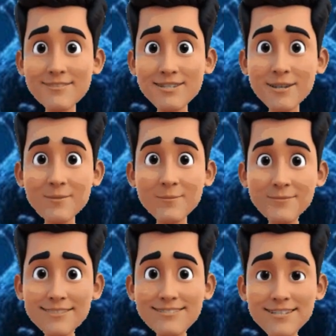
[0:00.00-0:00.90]
These
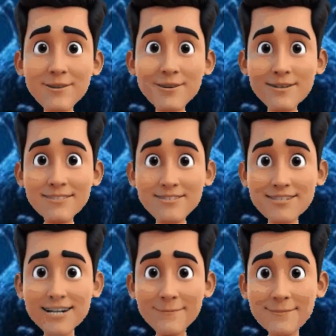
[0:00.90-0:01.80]
viruses attack the
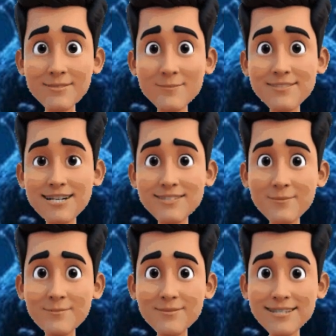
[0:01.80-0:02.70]
body and cause
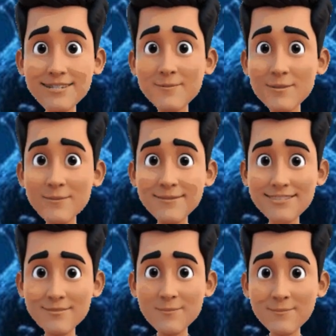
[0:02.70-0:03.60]
inflammation and
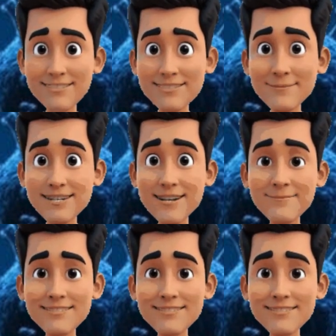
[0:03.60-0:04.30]
immune response.